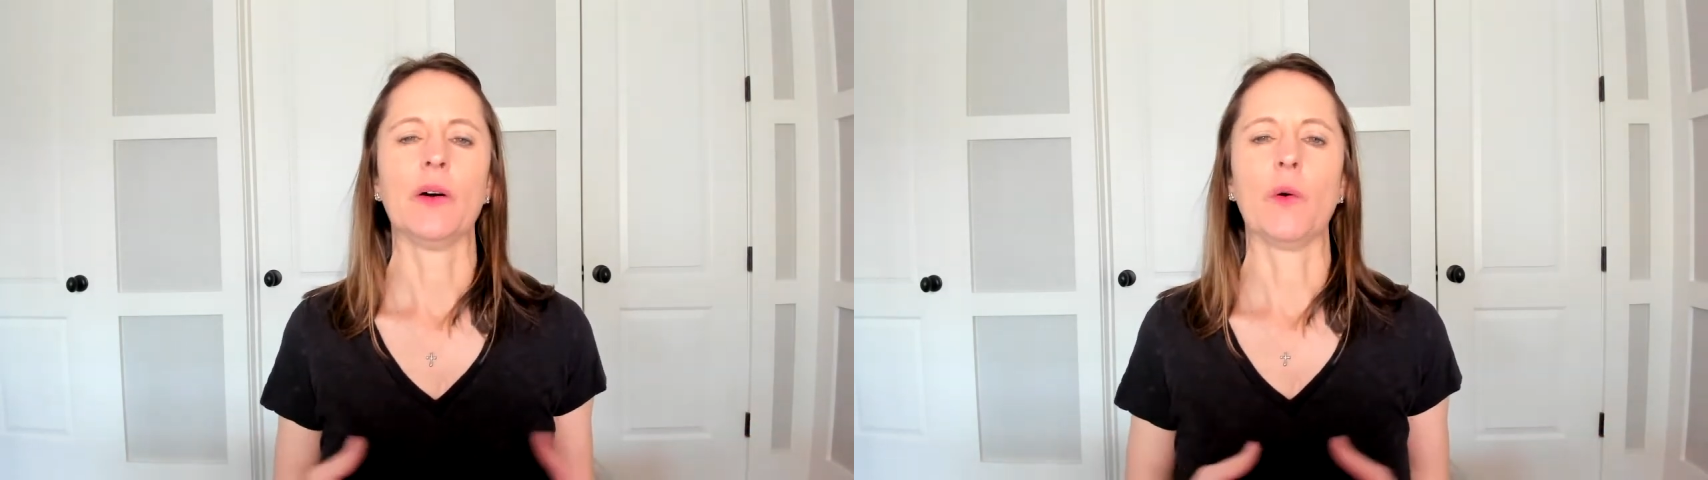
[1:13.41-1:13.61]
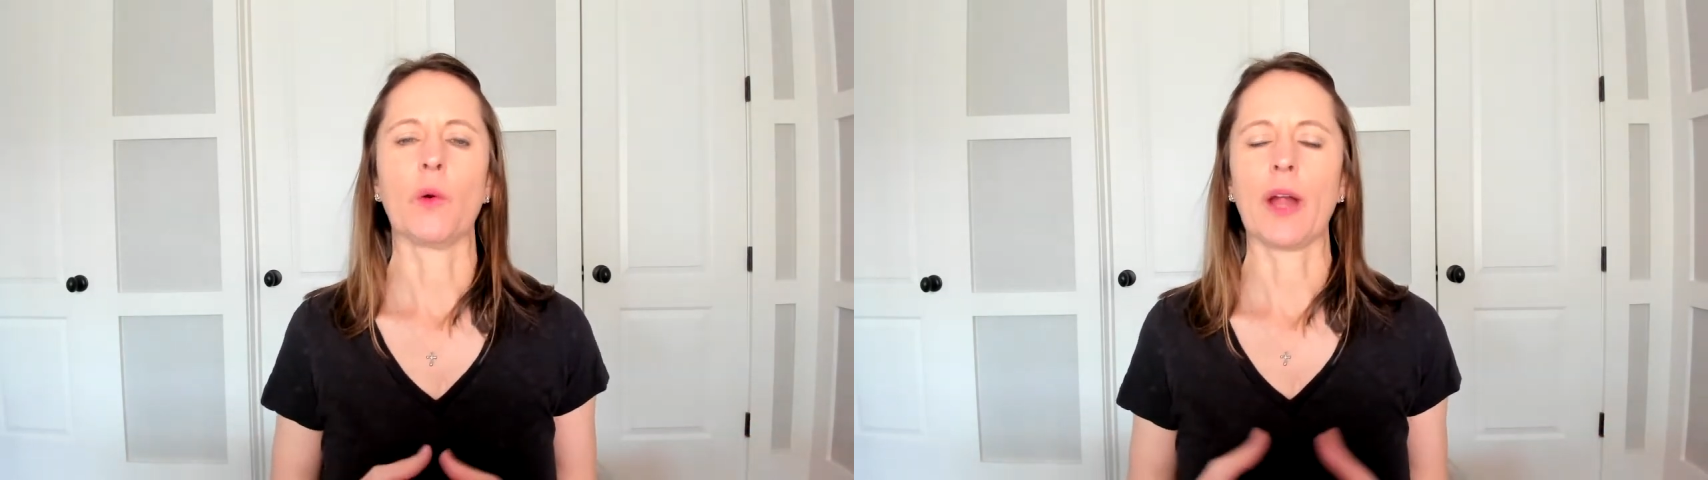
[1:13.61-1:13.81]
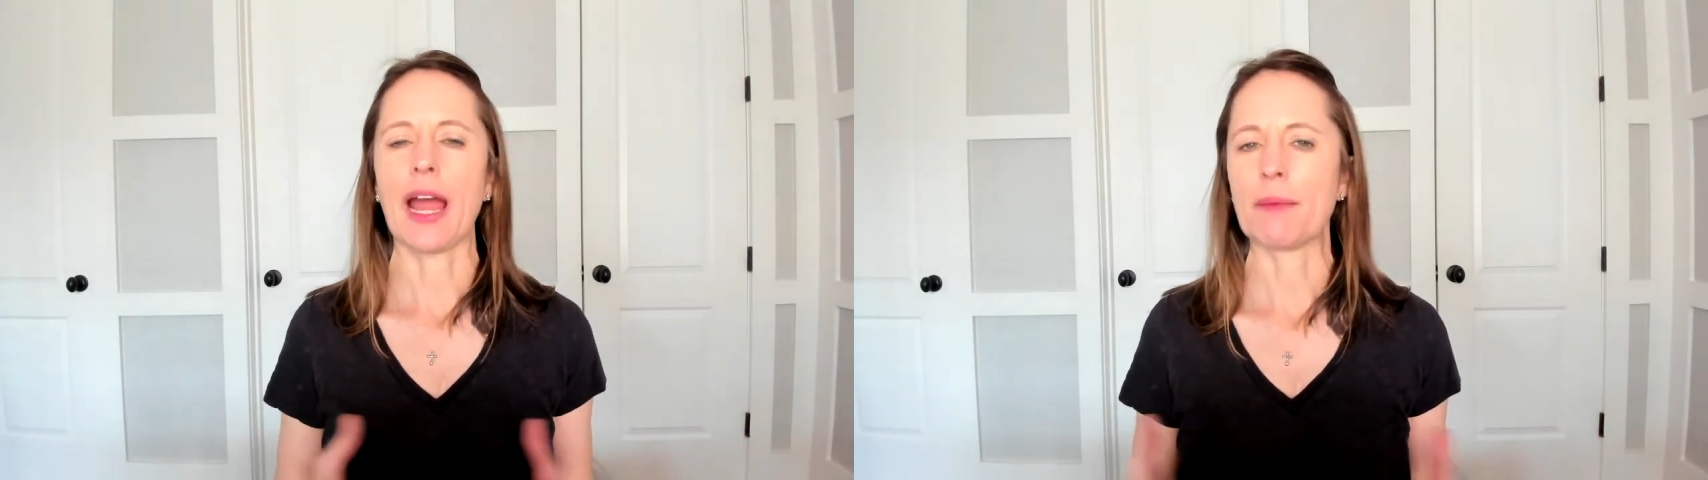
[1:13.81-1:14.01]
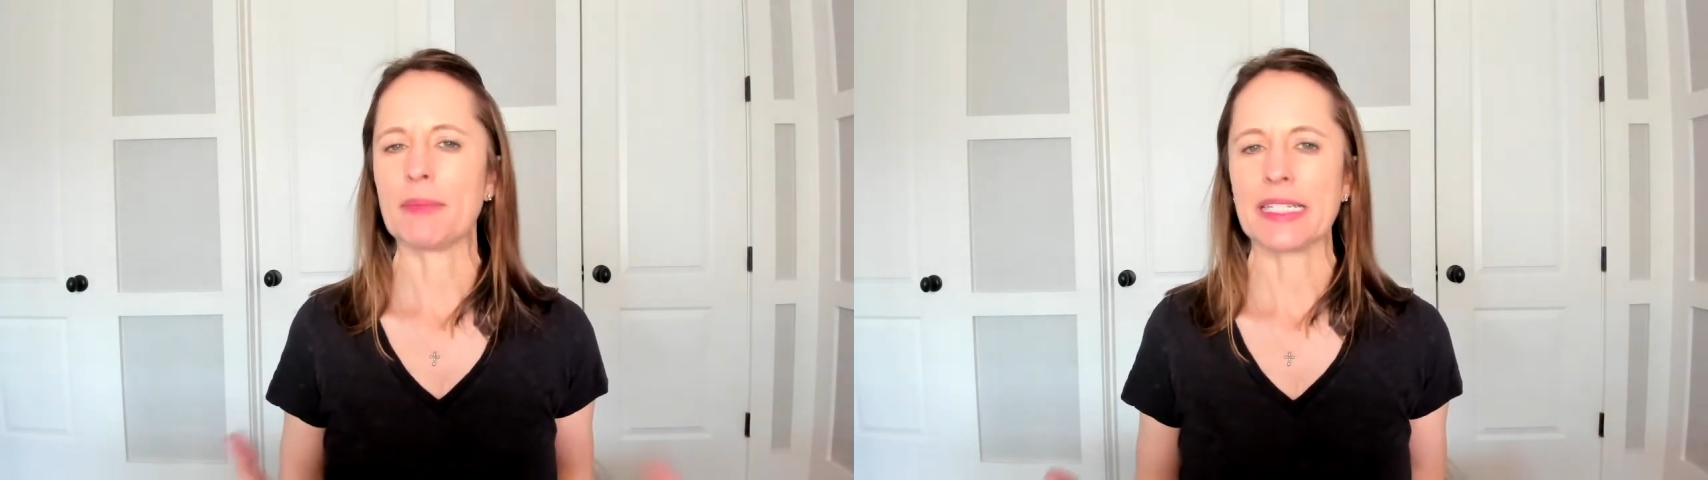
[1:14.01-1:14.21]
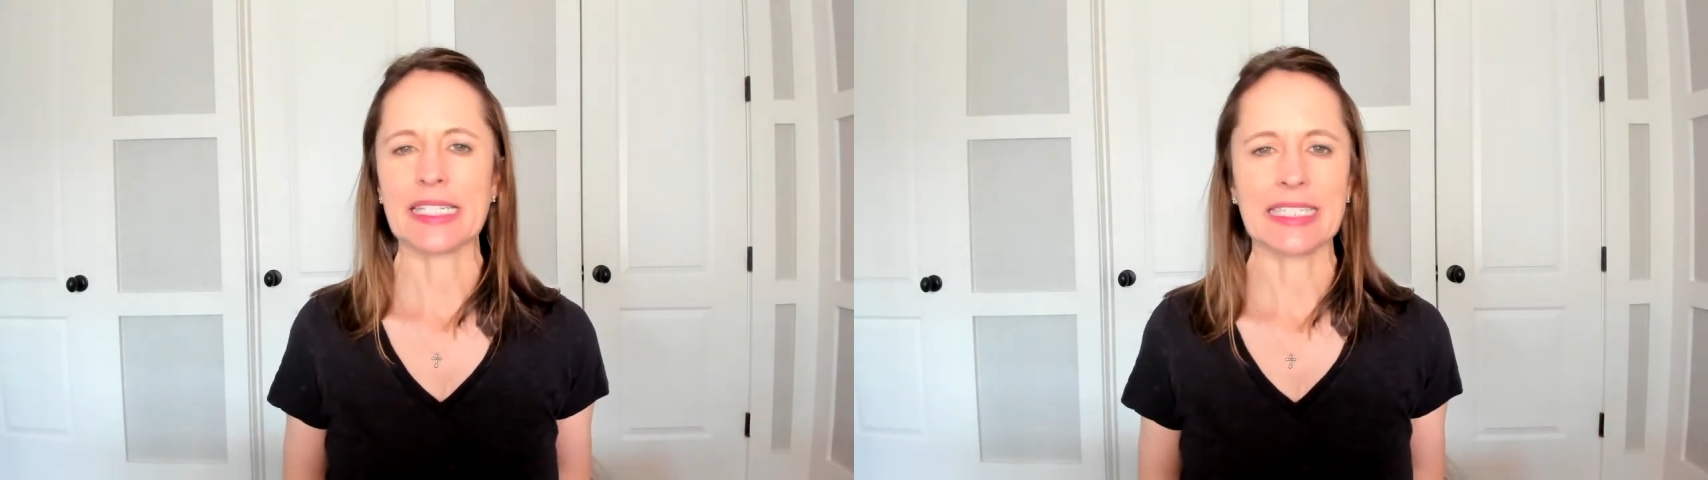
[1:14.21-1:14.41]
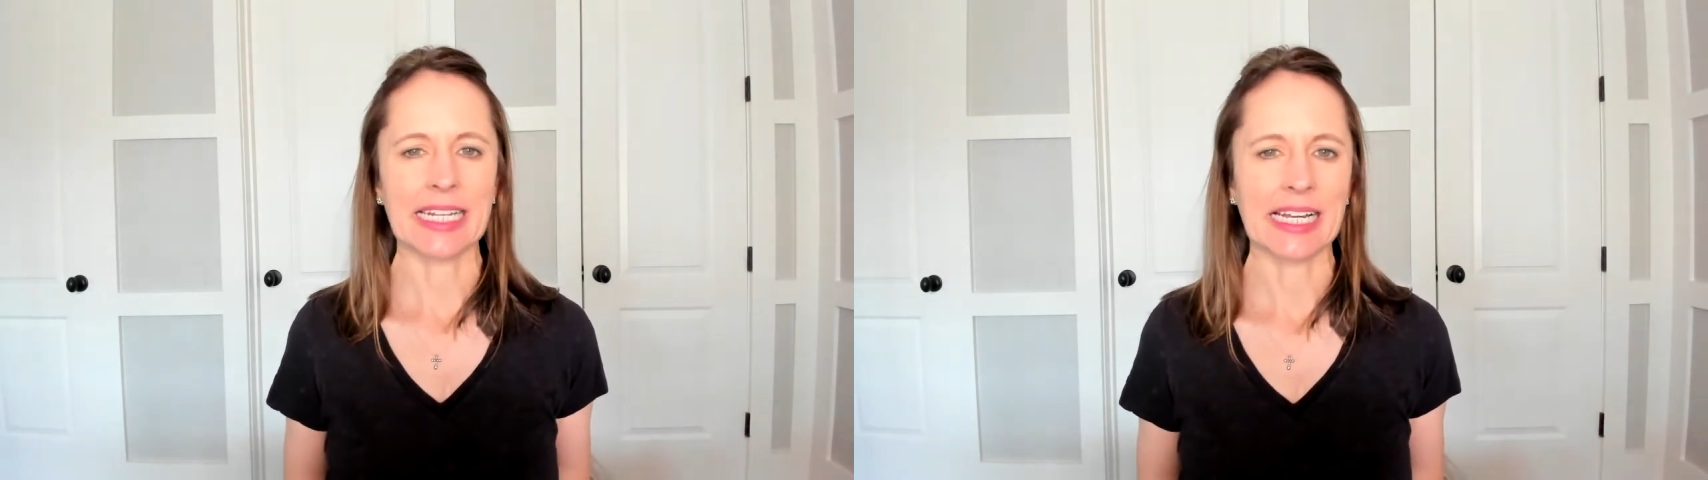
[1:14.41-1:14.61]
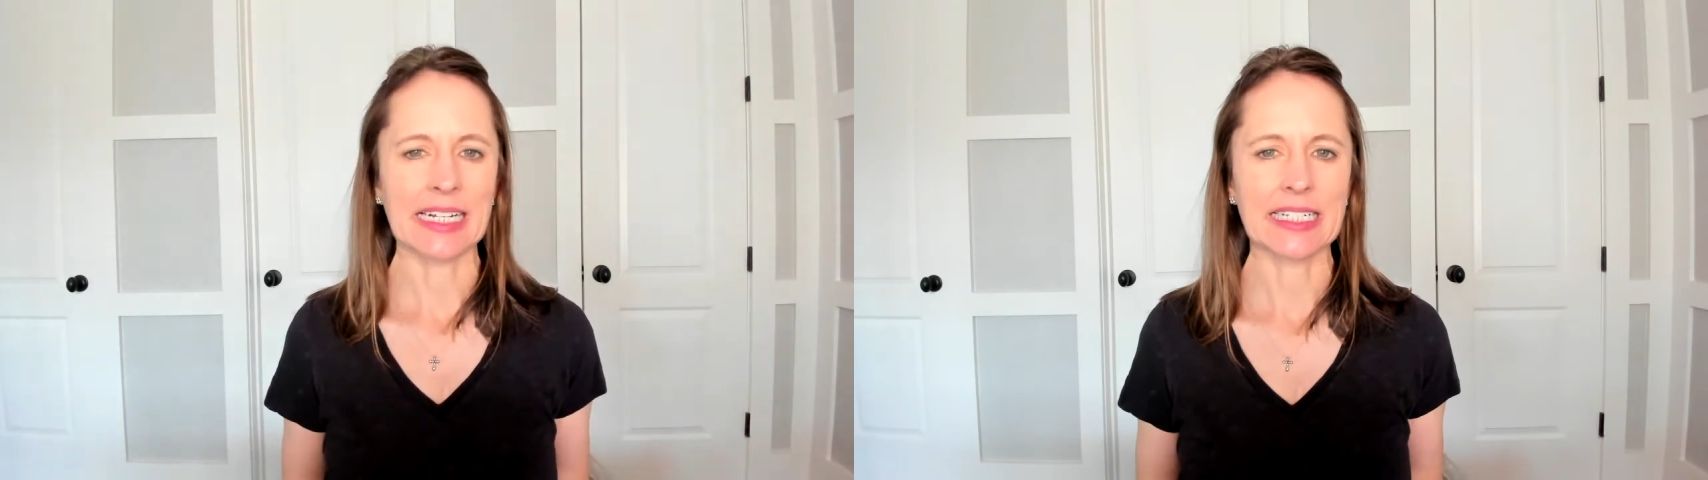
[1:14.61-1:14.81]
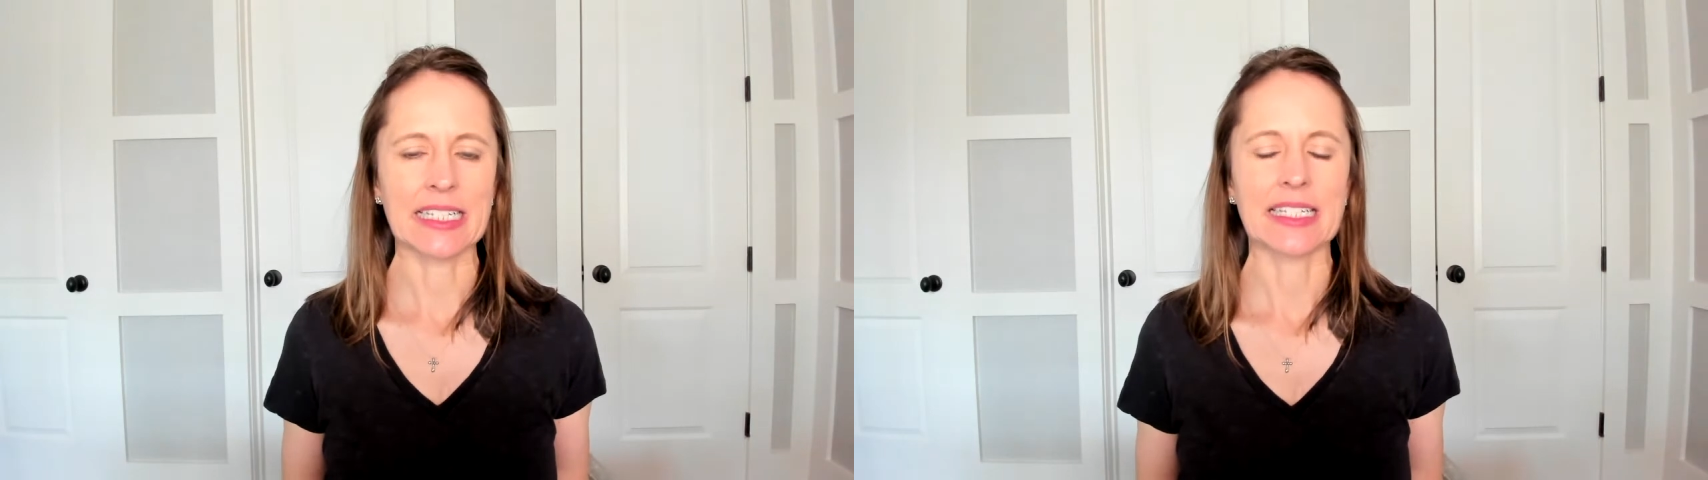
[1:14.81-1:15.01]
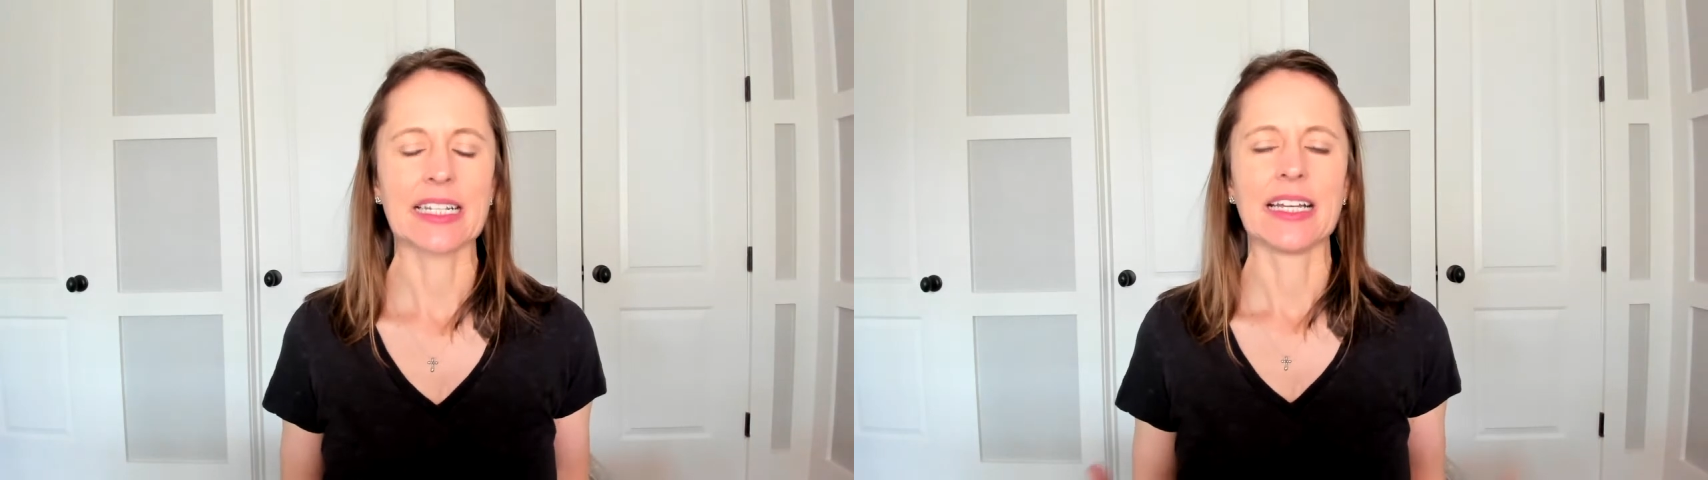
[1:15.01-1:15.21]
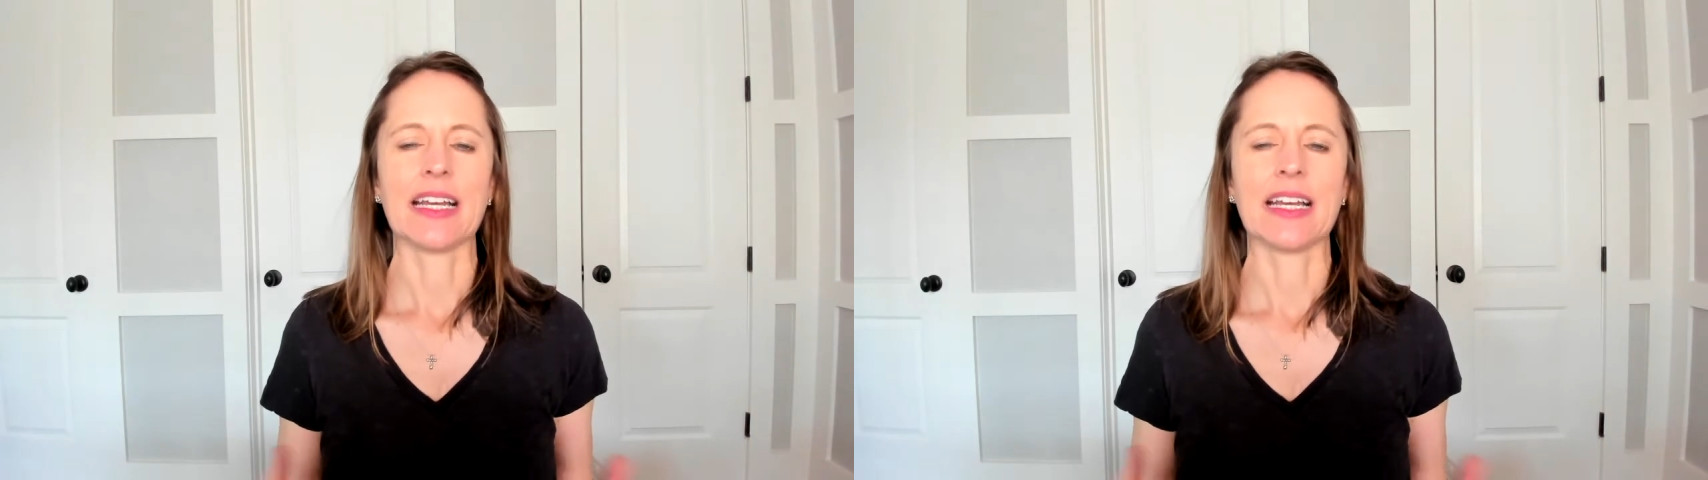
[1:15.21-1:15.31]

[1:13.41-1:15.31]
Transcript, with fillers: or happenstance